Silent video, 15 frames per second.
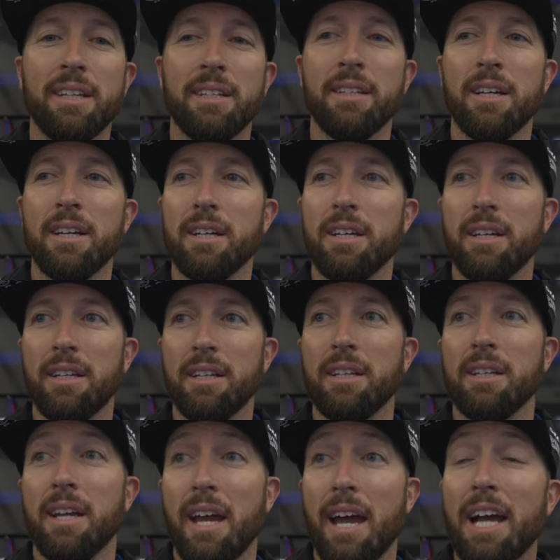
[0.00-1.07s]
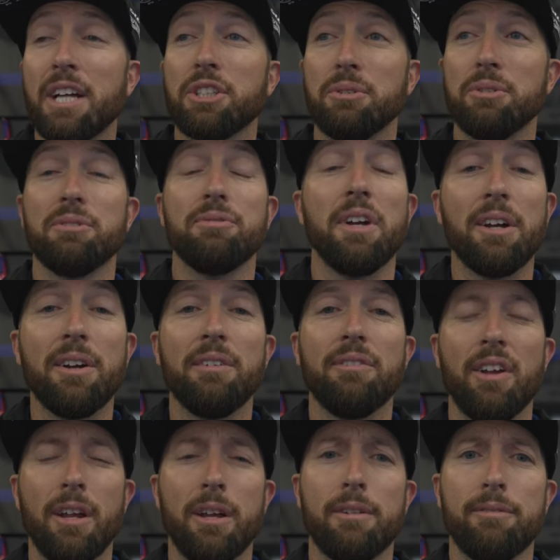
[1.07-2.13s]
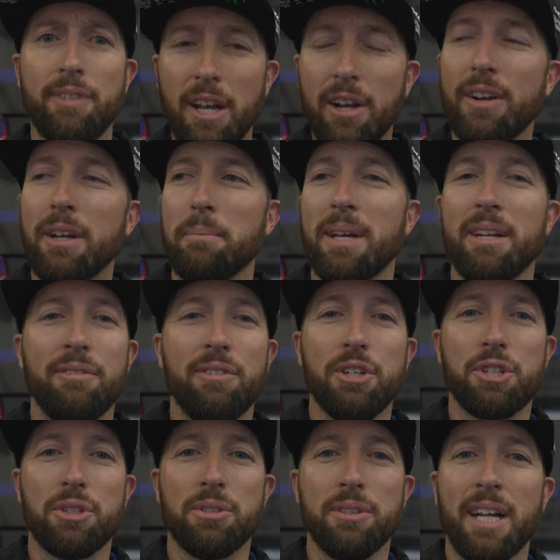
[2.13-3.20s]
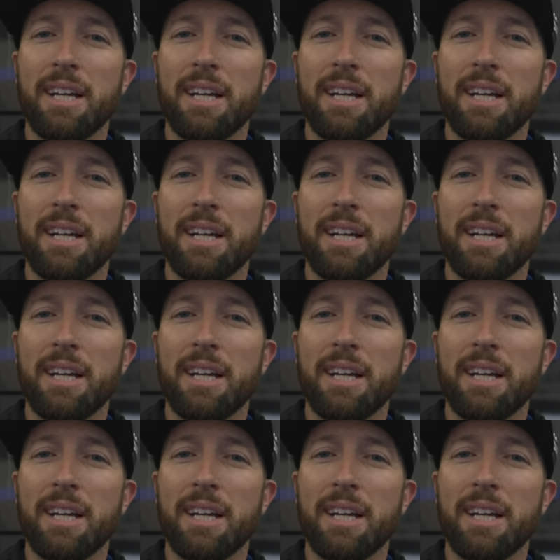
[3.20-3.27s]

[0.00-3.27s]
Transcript: And it actually was very, very beneficial.